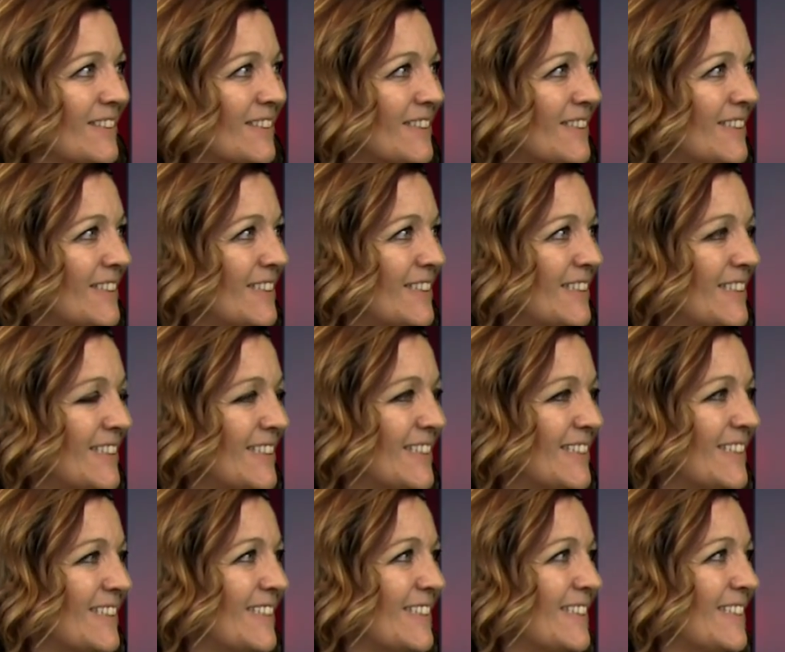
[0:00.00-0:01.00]

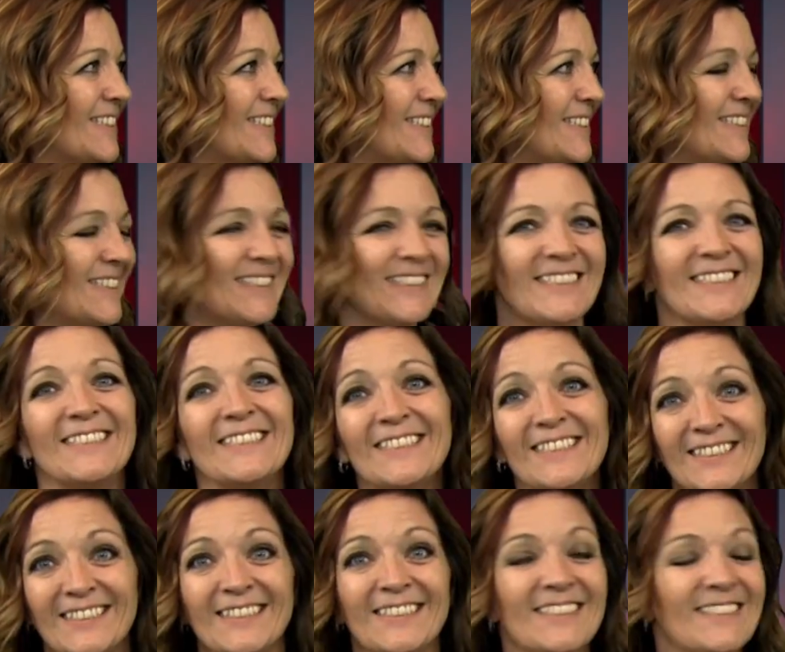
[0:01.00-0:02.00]

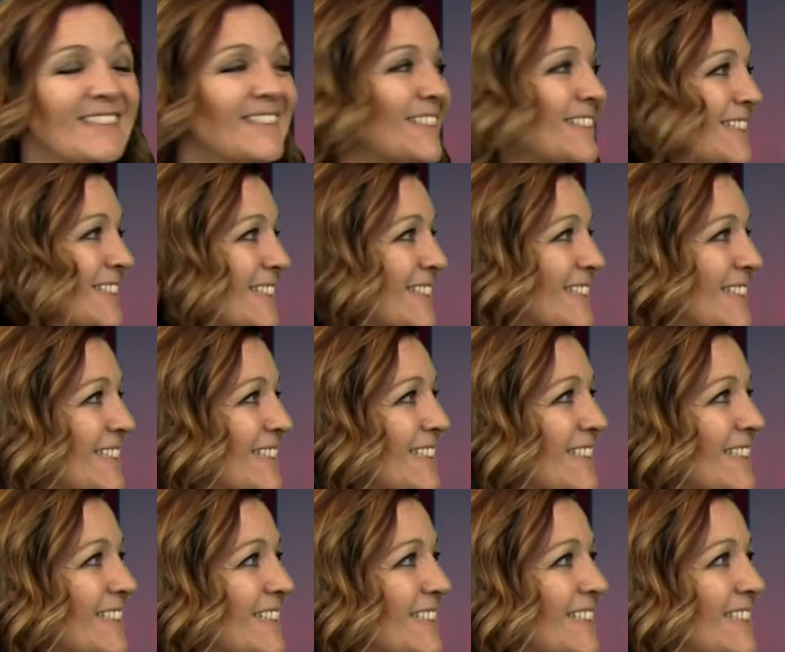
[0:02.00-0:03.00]

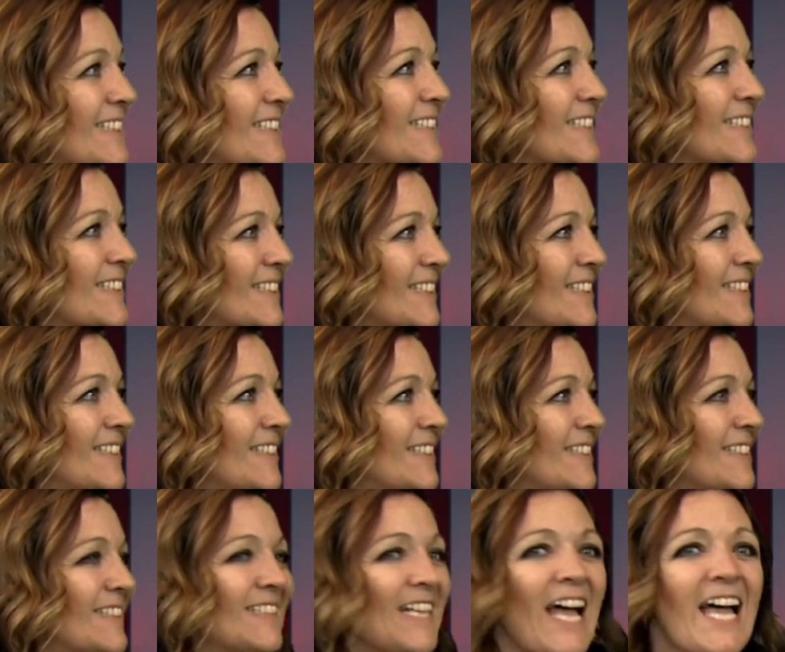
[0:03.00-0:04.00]

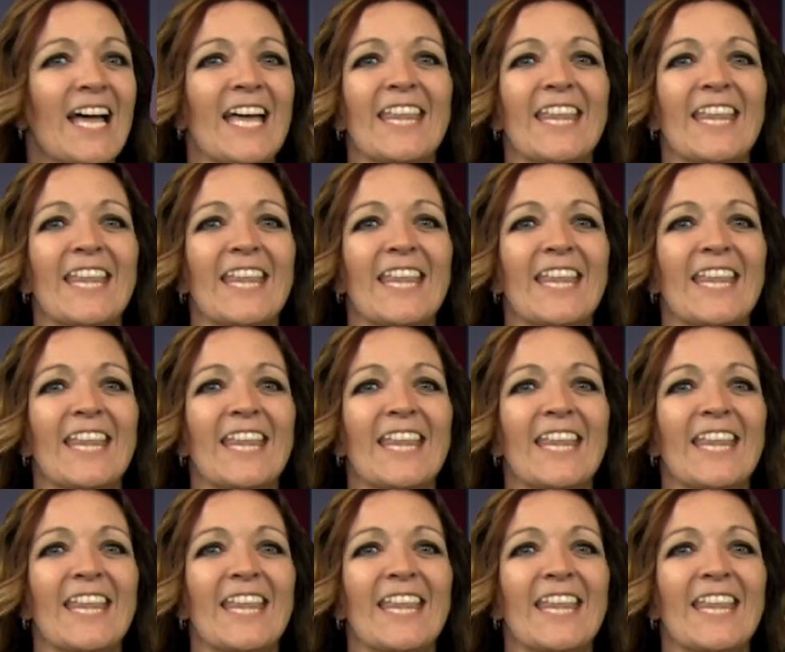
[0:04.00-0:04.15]
(silent)